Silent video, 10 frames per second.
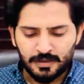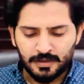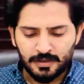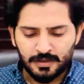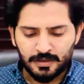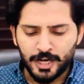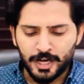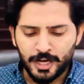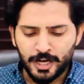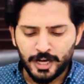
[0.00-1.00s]
any
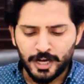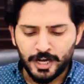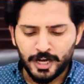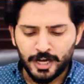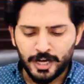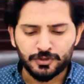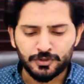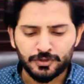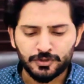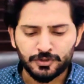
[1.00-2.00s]
type of question because
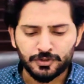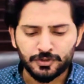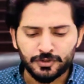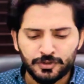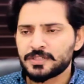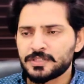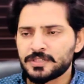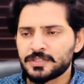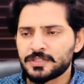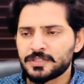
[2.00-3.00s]
all questions are
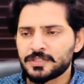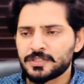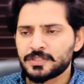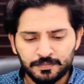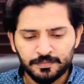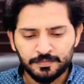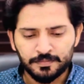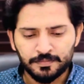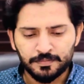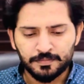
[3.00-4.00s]
in order.
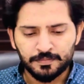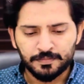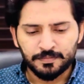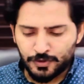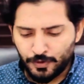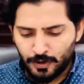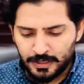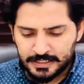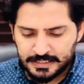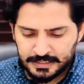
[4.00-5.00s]
First of all,
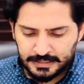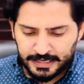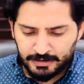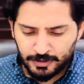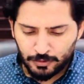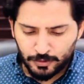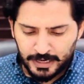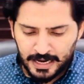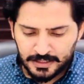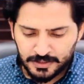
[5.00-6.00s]
let's have a look
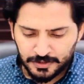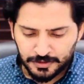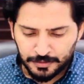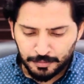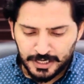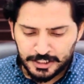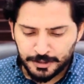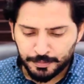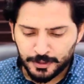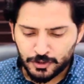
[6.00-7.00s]
at
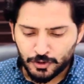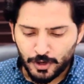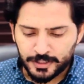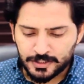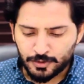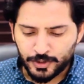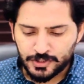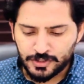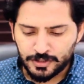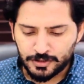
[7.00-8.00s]
multiple choice
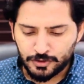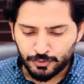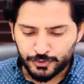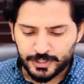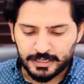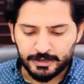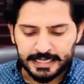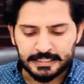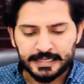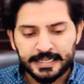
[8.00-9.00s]
question. Choose the
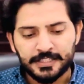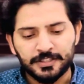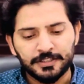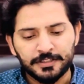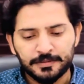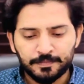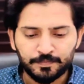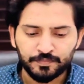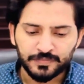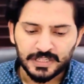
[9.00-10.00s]
correct letter.
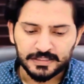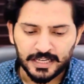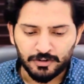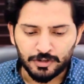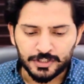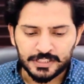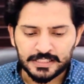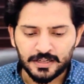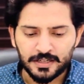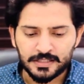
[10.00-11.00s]
Then we'll
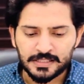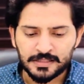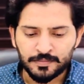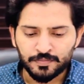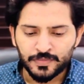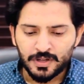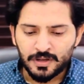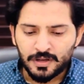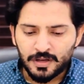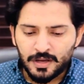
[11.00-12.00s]
discuss
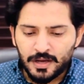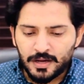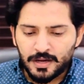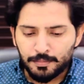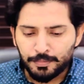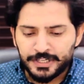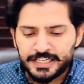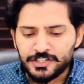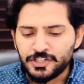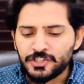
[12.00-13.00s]

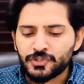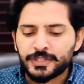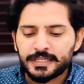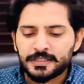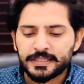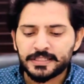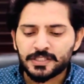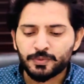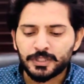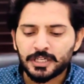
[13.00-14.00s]
complete each
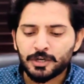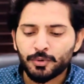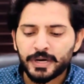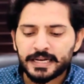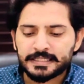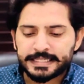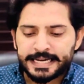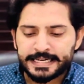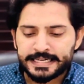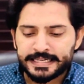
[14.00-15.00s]
sentence with the correct
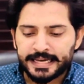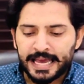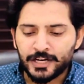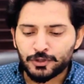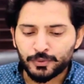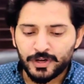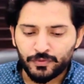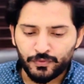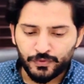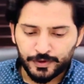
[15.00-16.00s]
ending A to F.